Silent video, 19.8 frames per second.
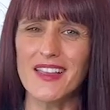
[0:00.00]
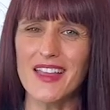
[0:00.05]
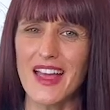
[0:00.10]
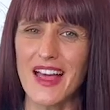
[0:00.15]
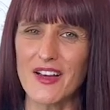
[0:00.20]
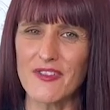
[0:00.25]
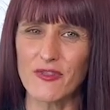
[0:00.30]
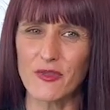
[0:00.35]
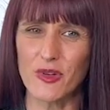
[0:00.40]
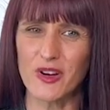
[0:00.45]

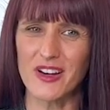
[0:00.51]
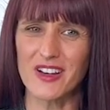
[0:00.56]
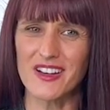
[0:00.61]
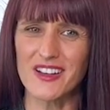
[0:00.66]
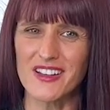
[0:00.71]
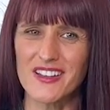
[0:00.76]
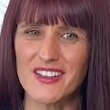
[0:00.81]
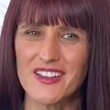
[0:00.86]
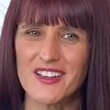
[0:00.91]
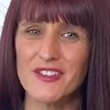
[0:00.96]
F
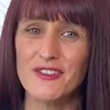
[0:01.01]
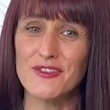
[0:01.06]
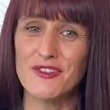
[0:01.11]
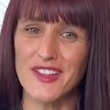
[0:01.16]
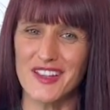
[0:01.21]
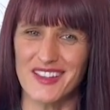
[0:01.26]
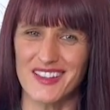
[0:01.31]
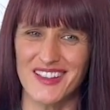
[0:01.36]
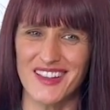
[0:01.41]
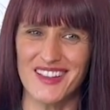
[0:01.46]
word,
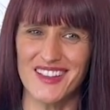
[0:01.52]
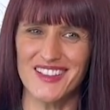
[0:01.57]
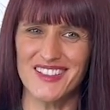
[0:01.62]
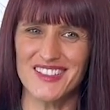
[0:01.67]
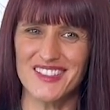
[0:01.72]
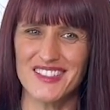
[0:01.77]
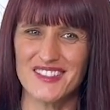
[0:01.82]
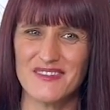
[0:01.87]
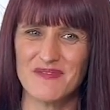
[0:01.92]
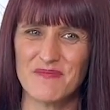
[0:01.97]

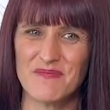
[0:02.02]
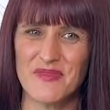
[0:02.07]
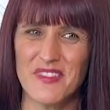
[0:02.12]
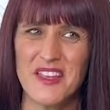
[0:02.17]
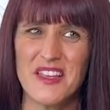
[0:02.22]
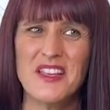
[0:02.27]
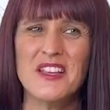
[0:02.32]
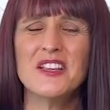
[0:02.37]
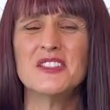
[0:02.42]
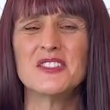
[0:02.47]
feelings.
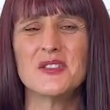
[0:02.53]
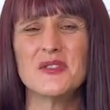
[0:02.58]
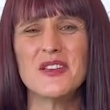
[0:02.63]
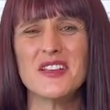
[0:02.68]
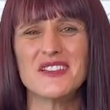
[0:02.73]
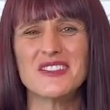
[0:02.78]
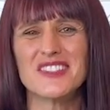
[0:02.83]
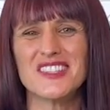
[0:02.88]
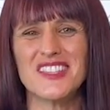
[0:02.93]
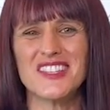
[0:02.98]
So
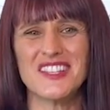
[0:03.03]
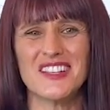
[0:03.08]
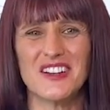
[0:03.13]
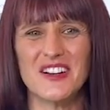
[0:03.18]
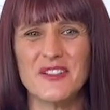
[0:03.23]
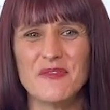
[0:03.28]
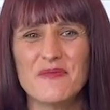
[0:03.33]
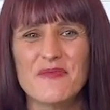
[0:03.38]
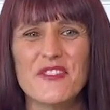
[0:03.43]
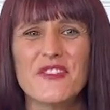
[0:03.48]
here's the
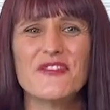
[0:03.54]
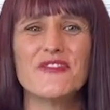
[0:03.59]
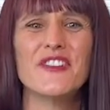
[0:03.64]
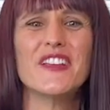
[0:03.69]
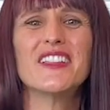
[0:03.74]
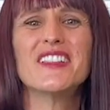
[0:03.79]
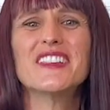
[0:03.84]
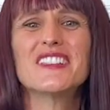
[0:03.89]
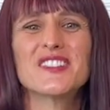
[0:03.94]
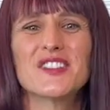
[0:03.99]
deal.
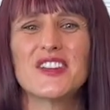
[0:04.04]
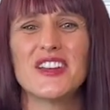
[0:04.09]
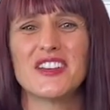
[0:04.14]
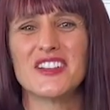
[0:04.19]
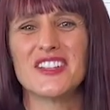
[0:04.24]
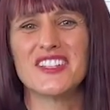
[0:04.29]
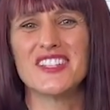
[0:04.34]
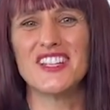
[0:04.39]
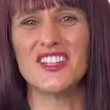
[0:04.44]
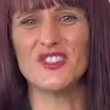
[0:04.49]
Feelings are here
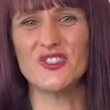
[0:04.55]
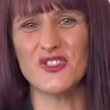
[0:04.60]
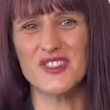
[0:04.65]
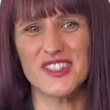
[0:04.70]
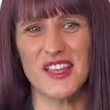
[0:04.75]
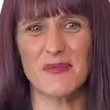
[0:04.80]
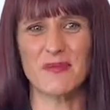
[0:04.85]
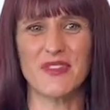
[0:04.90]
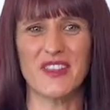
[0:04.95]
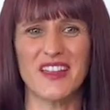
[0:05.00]
to teach you
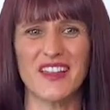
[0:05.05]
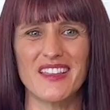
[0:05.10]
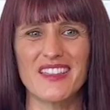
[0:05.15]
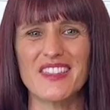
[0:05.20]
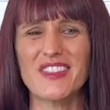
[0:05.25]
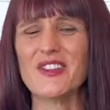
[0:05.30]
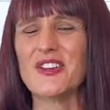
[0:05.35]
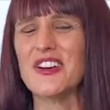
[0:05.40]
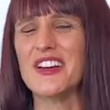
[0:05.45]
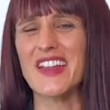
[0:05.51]
something,
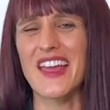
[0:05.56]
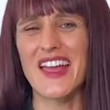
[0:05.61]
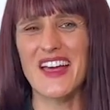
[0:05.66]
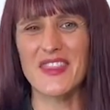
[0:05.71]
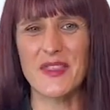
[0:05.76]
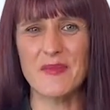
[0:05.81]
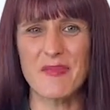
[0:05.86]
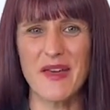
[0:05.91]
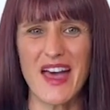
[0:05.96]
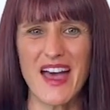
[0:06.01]
the good and
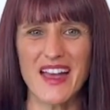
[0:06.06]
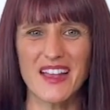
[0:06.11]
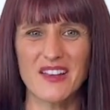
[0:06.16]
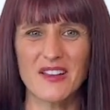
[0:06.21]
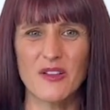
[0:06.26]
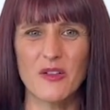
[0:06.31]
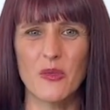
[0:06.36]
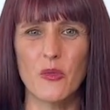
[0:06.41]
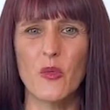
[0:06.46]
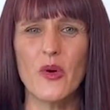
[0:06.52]
the bad.
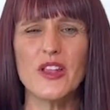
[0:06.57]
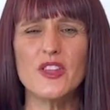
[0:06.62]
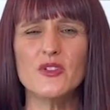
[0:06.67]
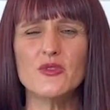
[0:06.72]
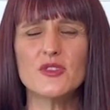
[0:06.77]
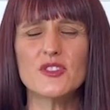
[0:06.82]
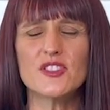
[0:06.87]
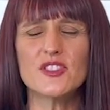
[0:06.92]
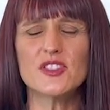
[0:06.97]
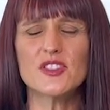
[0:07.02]
When you
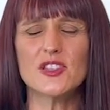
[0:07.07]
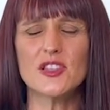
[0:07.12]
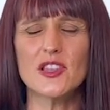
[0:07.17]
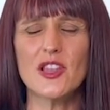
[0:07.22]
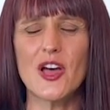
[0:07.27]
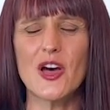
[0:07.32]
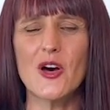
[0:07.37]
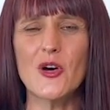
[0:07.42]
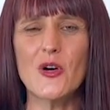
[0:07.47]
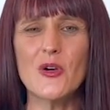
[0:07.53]

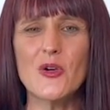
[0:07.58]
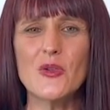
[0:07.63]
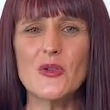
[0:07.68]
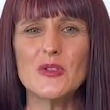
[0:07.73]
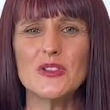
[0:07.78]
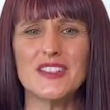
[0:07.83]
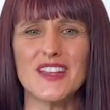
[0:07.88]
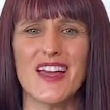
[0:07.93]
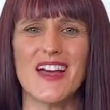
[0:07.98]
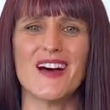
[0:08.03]
slow
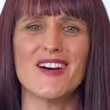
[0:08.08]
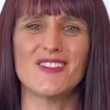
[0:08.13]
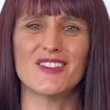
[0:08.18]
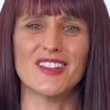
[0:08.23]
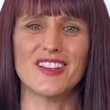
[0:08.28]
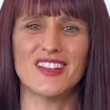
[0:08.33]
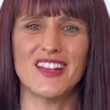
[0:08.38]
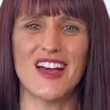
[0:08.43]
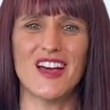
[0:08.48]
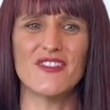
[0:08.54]
down
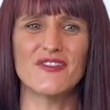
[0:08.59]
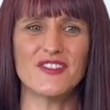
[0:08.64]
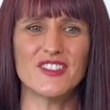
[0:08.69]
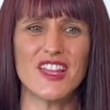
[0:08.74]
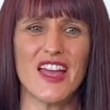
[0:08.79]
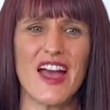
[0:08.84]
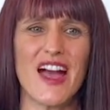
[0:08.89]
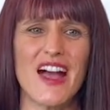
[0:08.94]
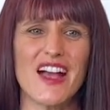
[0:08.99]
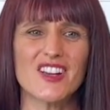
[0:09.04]
enough to
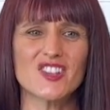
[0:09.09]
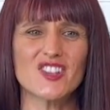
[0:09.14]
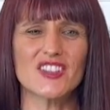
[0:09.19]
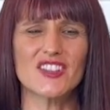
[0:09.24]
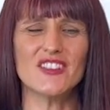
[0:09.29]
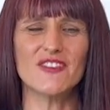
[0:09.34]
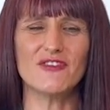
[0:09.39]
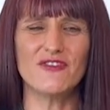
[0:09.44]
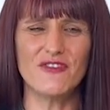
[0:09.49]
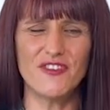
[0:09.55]

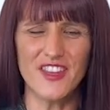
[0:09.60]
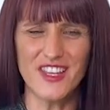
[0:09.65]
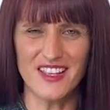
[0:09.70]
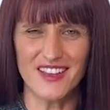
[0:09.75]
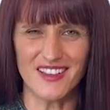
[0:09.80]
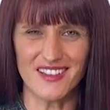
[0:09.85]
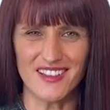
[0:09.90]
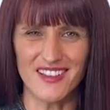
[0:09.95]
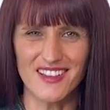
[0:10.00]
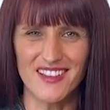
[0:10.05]
actually
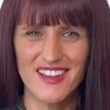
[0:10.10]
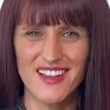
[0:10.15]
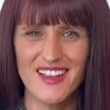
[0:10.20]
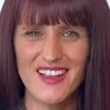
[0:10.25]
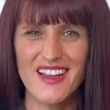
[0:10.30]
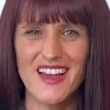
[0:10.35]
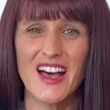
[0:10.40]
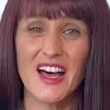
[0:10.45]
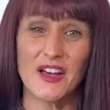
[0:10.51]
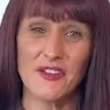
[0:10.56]
feel
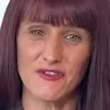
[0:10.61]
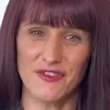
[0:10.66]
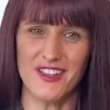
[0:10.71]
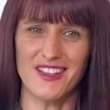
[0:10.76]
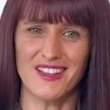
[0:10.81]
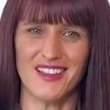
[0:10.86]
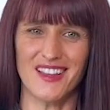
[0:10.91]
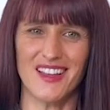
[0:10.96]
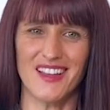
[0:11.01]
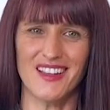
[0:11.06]
a
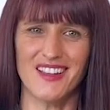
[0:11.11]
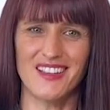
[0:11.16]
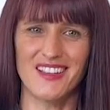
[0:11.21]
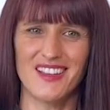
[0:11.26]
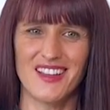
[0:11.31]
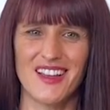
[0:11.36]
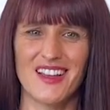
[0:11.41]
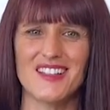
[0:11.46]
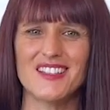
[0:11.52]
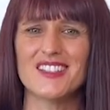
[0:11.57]
feeling
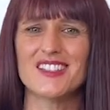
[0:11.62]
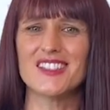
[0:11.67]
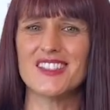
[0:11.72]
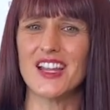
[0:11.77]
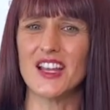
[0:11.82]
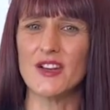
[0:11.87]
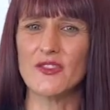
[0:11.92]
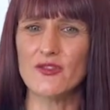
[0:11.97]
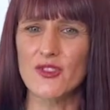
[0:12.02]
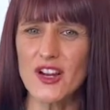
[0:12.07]

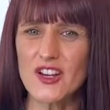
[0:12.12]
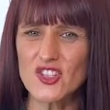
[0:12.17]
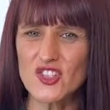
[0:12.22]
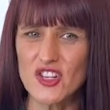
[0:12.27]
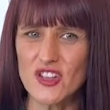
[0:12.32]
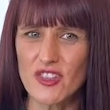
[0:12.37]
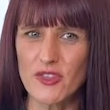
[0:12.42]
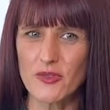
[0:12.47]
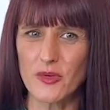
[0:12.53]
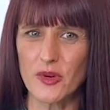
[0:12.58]
instead of
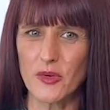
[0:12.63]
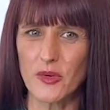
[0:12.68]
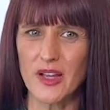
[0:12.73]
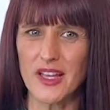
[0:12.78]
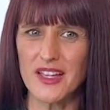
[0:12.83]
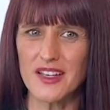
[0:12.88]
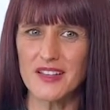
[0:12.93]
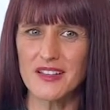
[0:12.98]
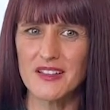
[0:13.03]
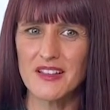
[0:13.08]
rushing through
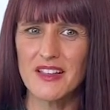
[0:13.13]
it,